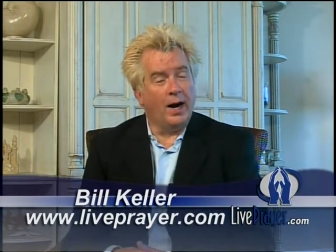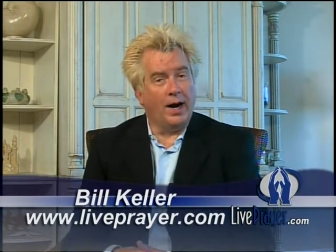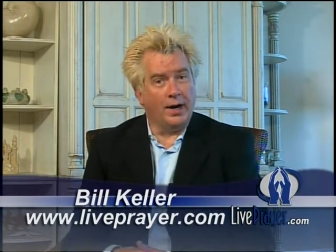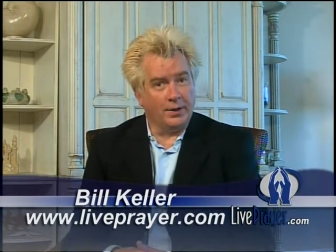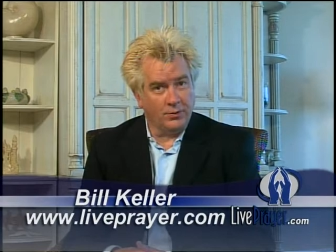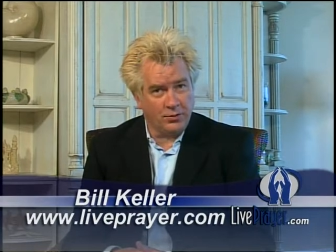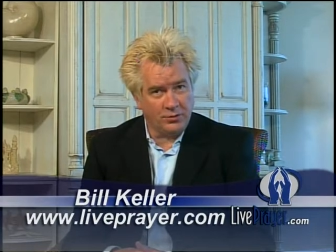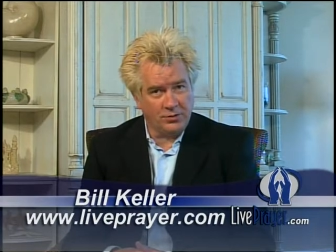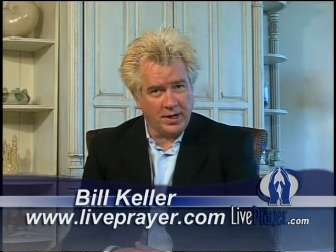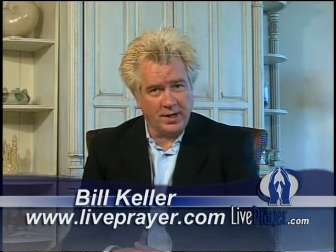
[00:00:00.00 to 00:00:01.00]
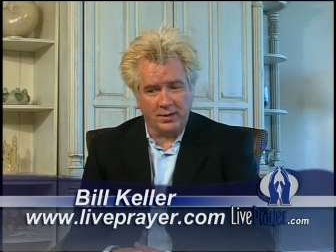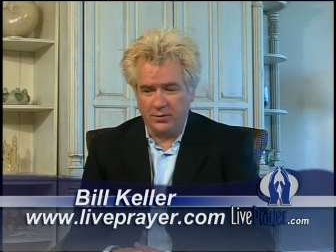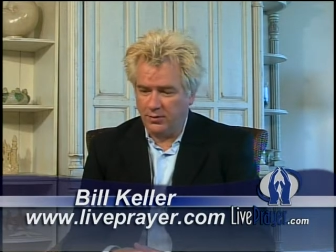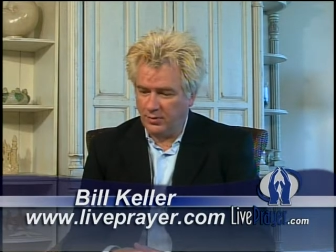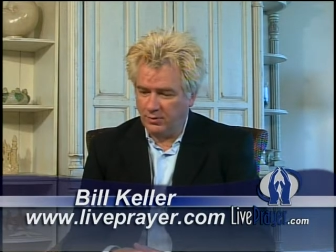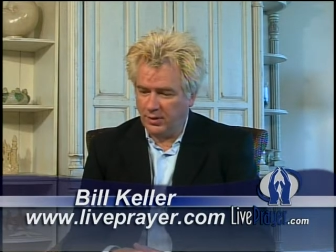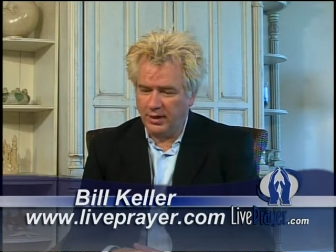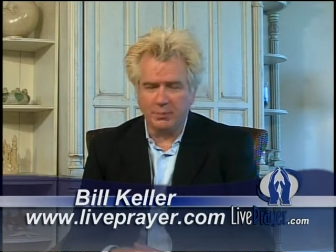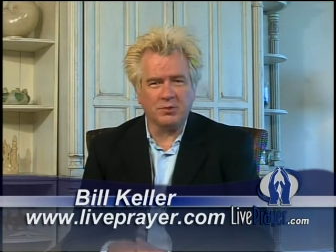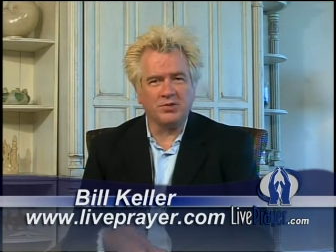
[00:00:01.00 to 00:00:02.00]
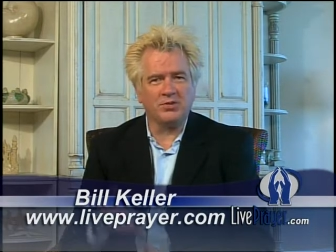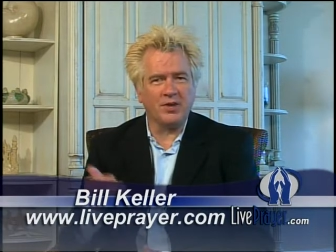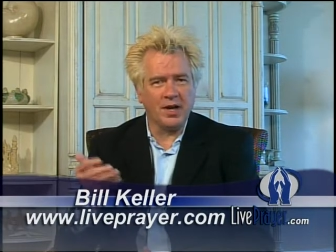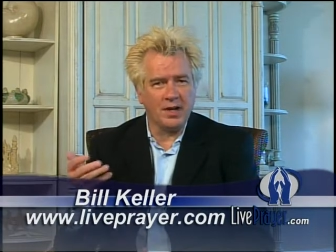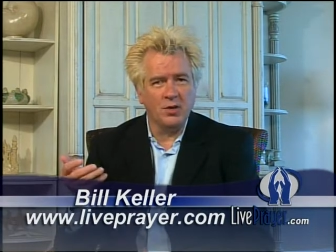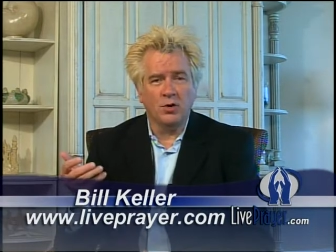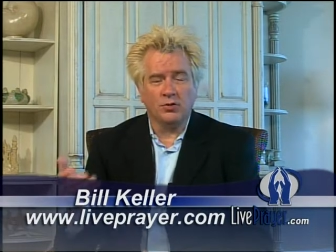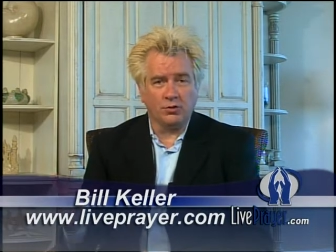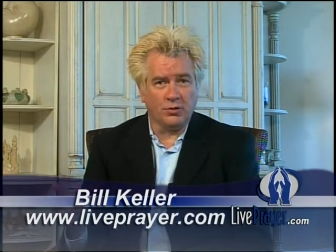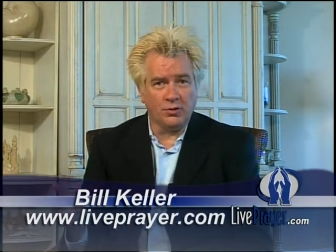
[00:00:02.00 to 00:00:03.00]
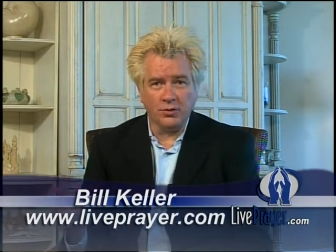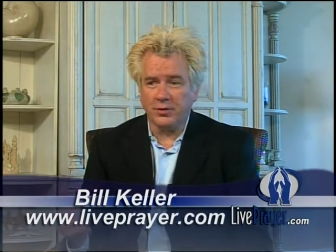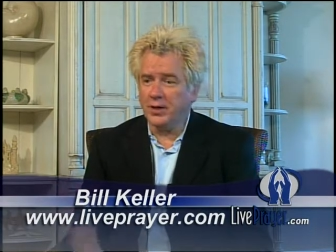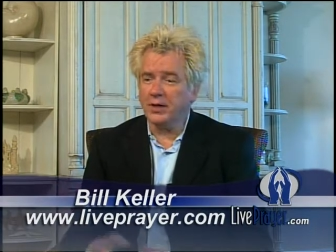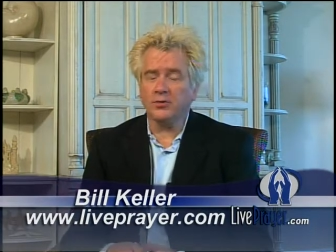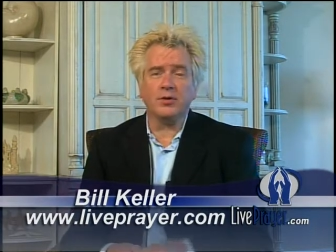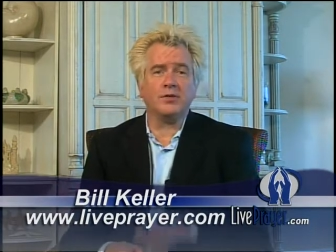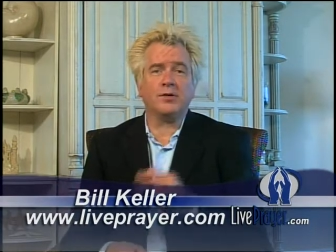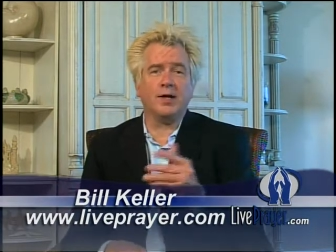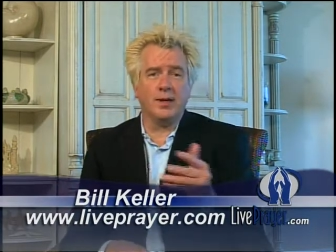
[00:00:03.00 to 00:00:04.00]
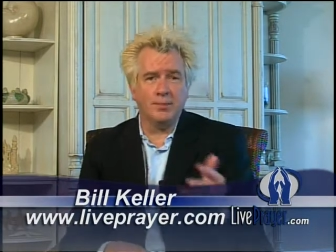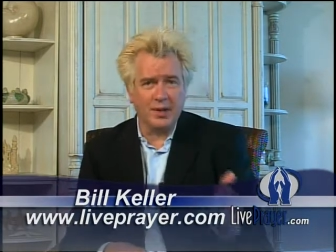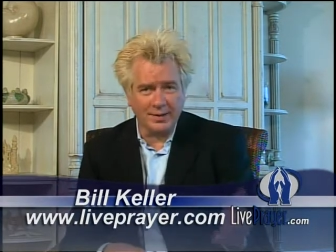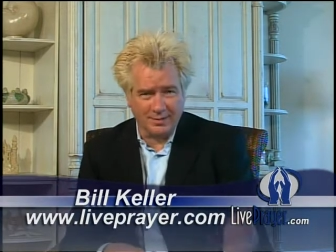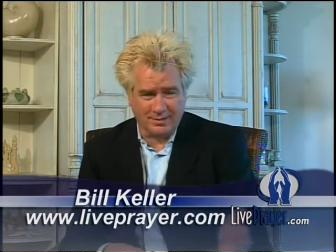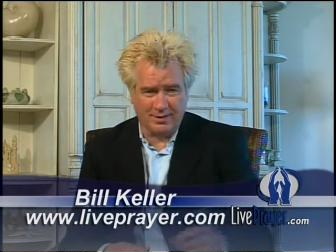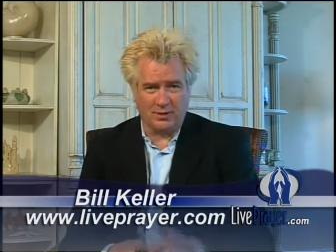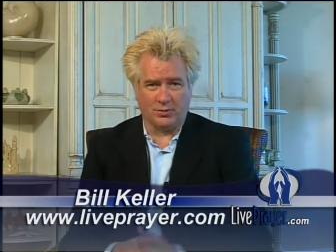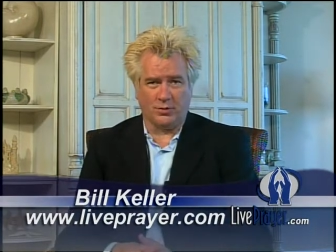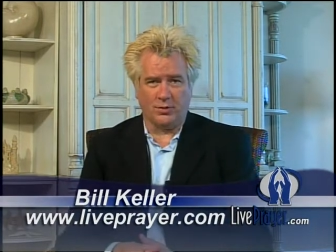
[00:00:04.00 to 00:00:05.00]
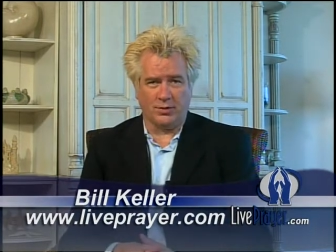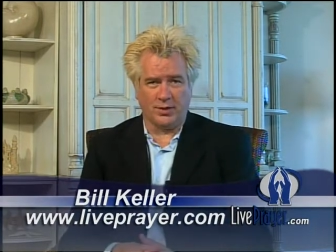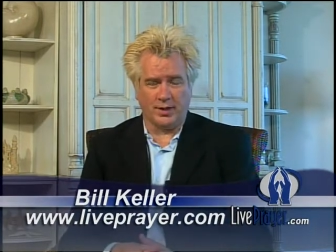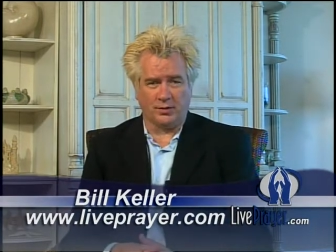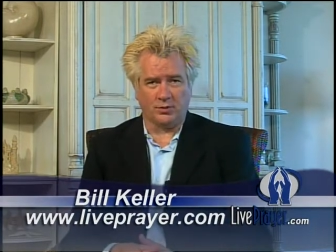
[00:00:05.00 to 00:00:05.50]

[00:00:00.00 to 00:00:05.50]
I understand there's a time to say certain things and a time not to say certain things.